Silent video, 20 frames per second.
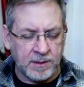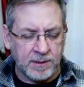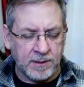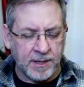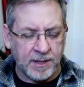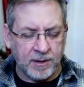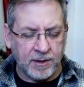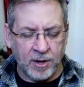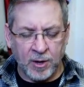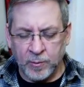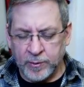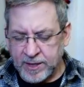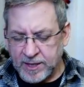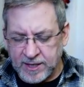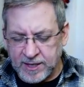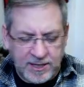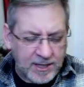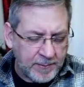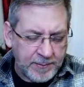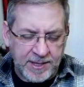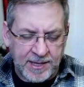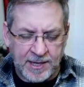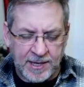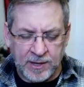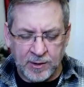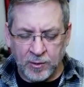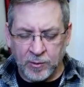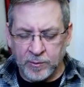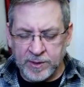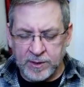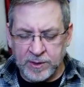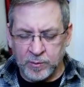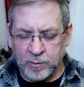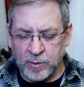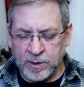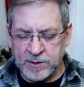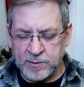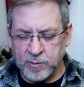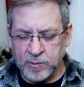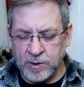Are we the give me that, or are we the
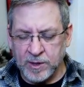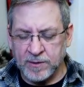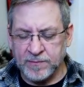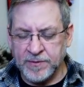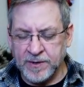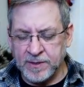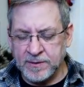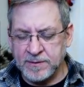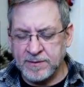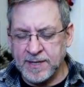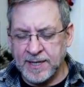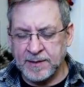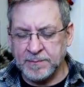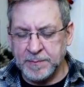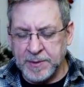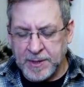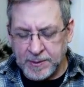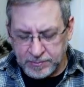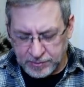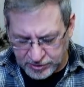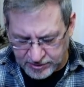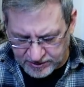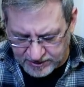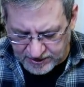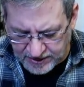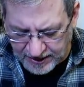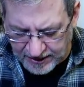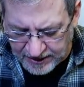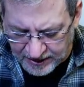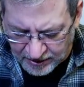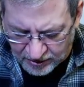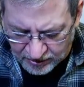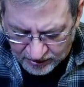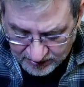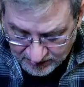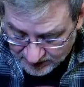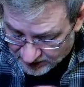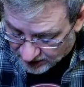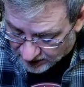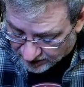ones where it feels like people are just taking our
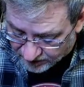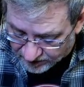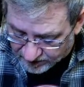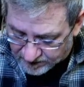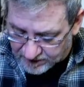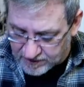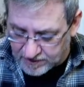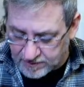stuff?